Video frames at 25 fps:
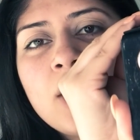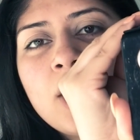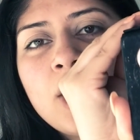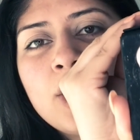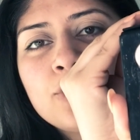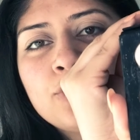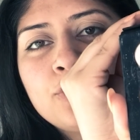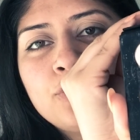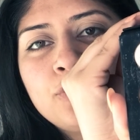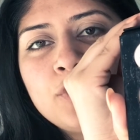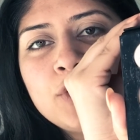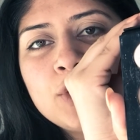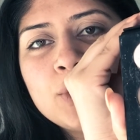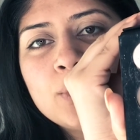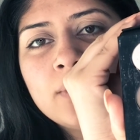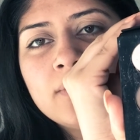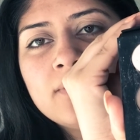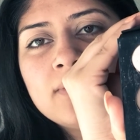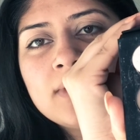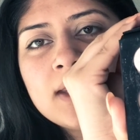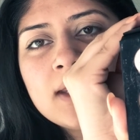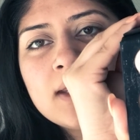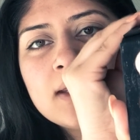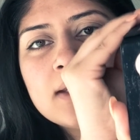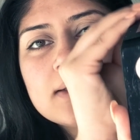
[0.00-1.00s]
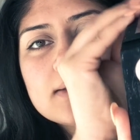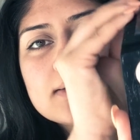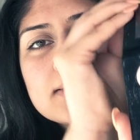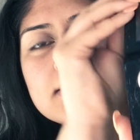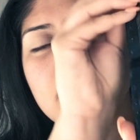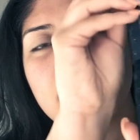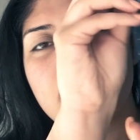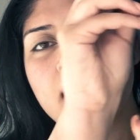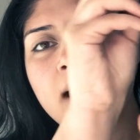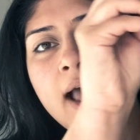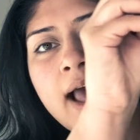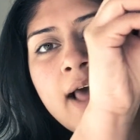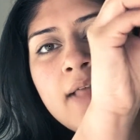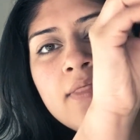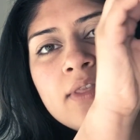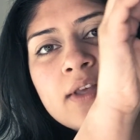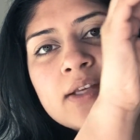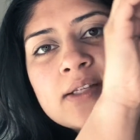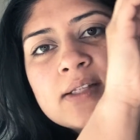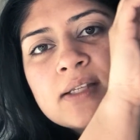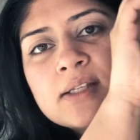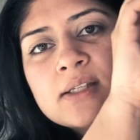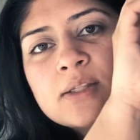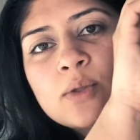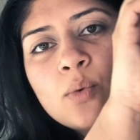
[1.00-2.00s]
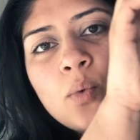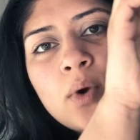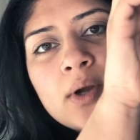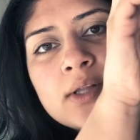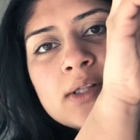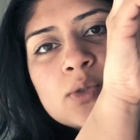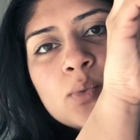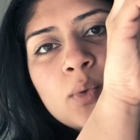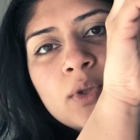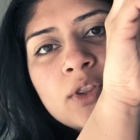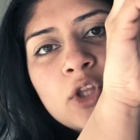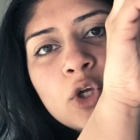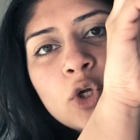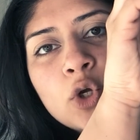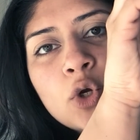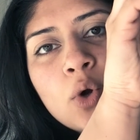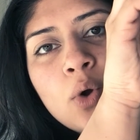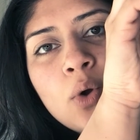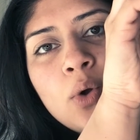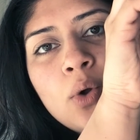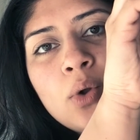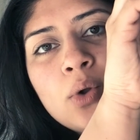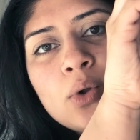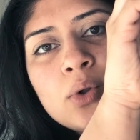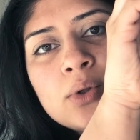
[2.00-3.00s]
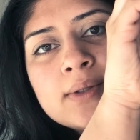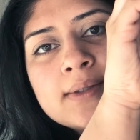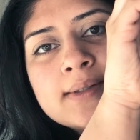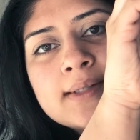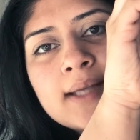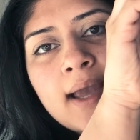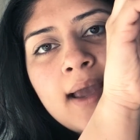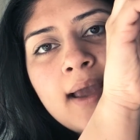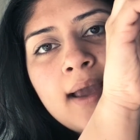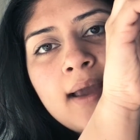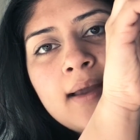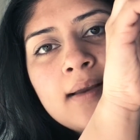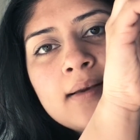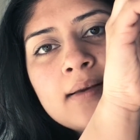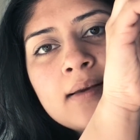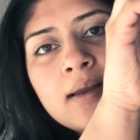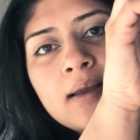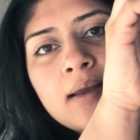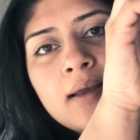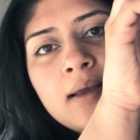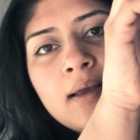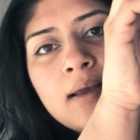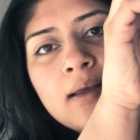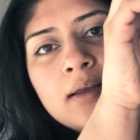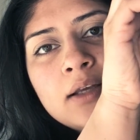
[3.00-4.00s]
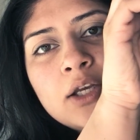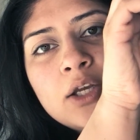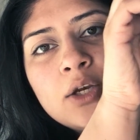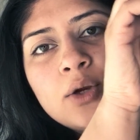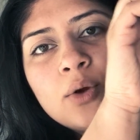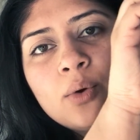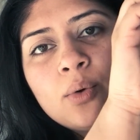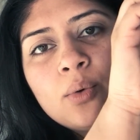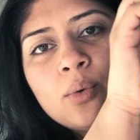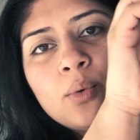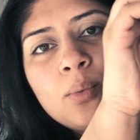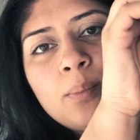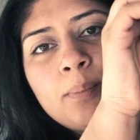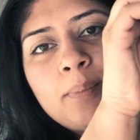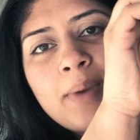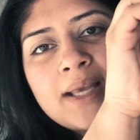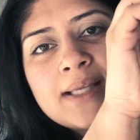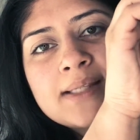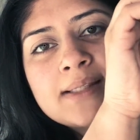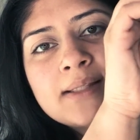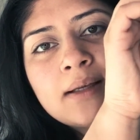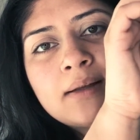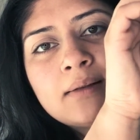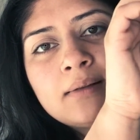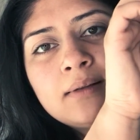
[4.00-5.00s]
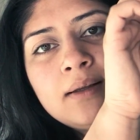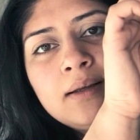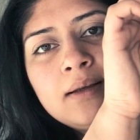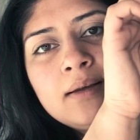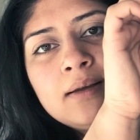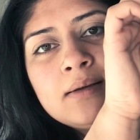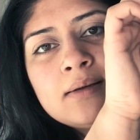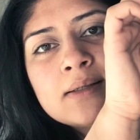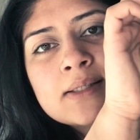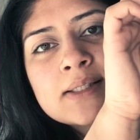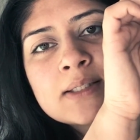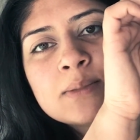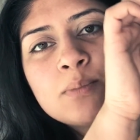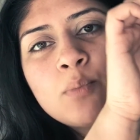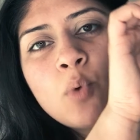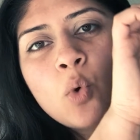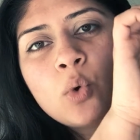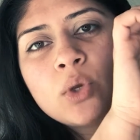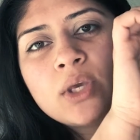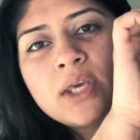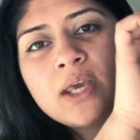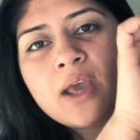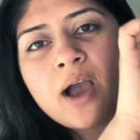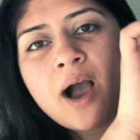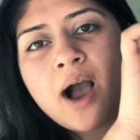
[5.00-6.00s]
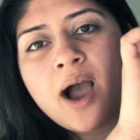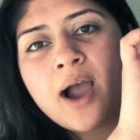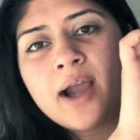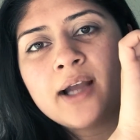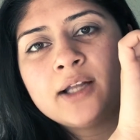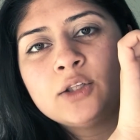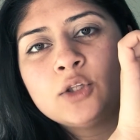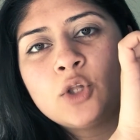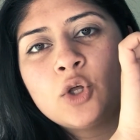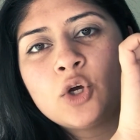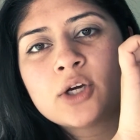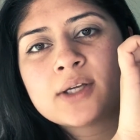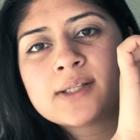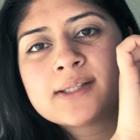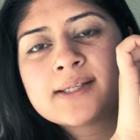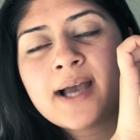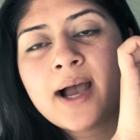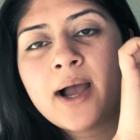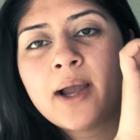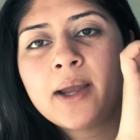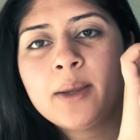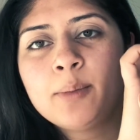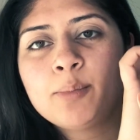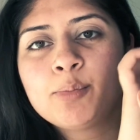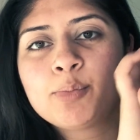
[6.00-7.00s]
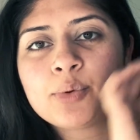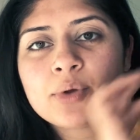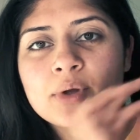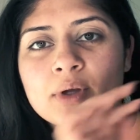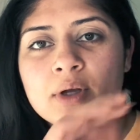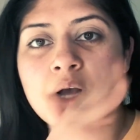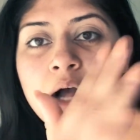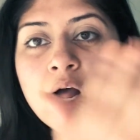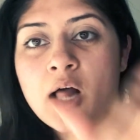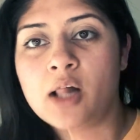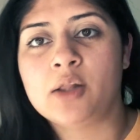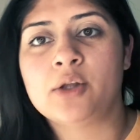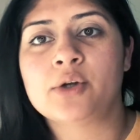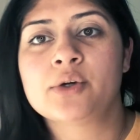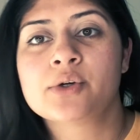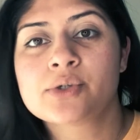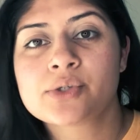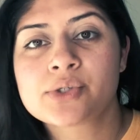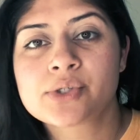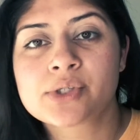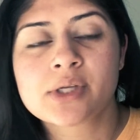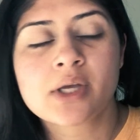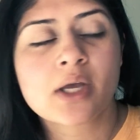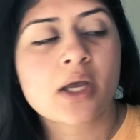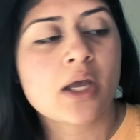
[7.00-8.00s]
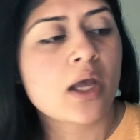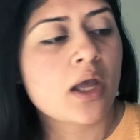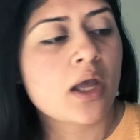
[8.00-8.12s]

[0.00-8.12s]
a few of these. And this is the ones with the golds and, you know, basically smoky eye look type colors.